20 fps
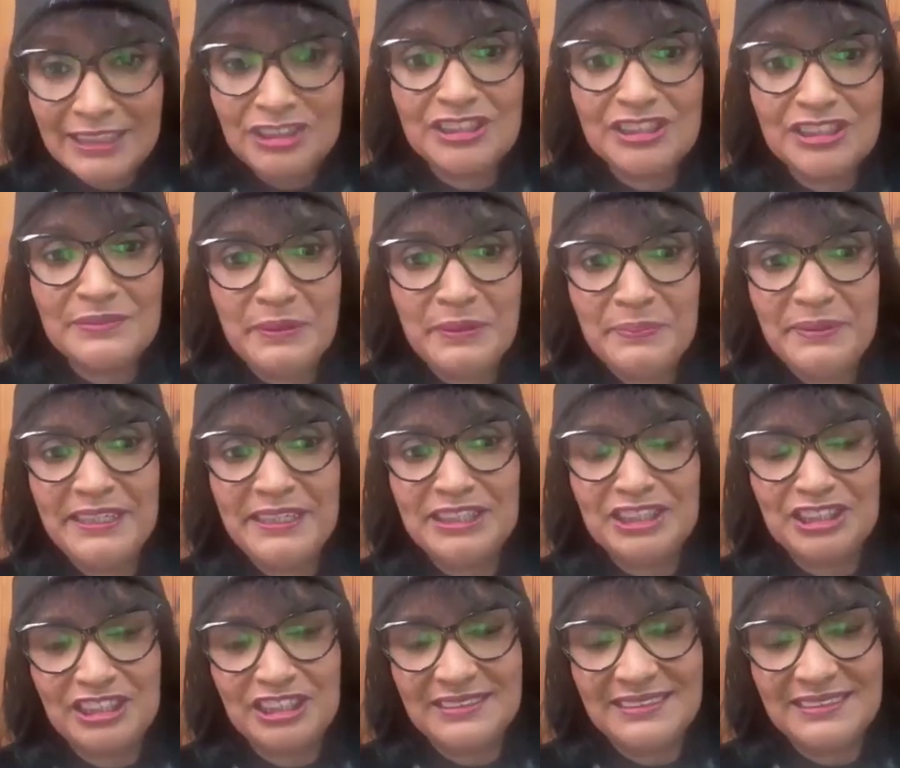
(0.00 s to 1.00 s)
And just be
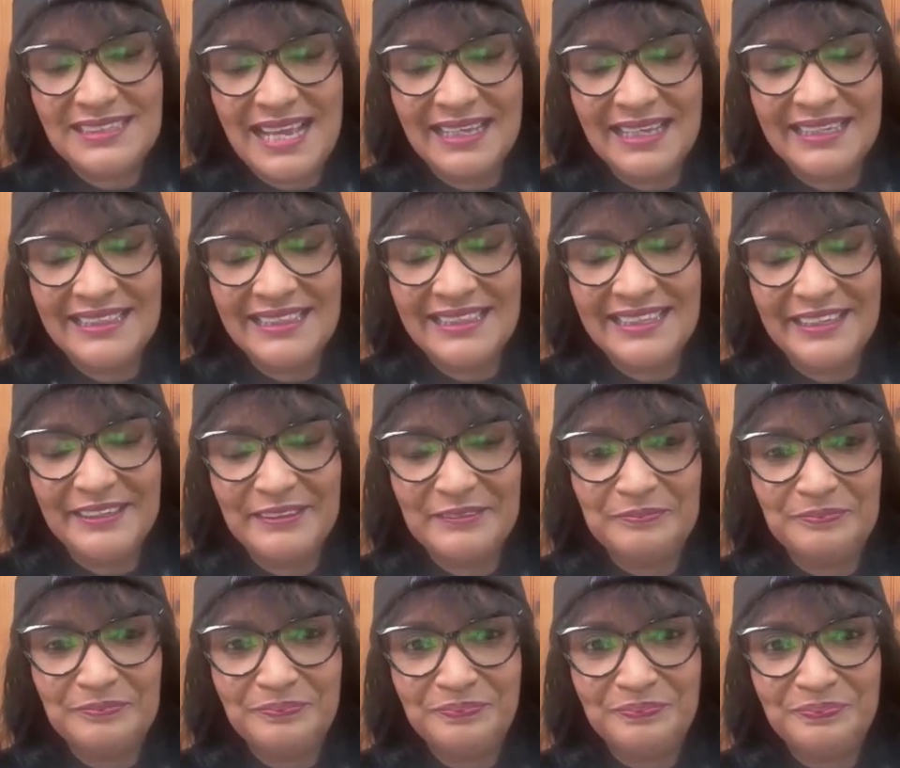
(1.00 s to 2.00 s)
patient, hang in there.
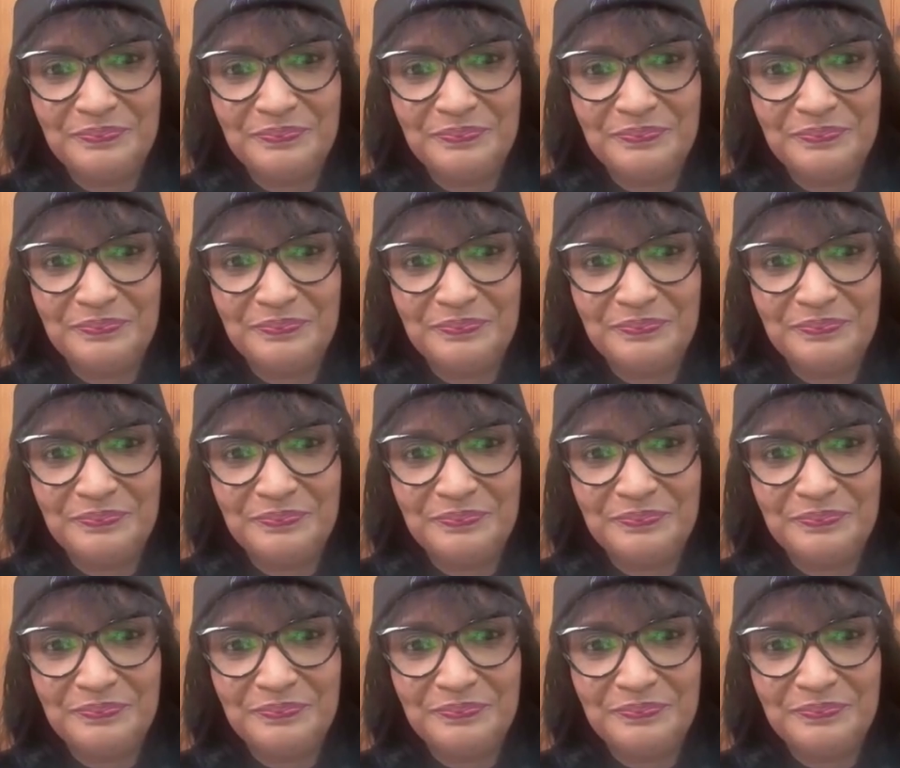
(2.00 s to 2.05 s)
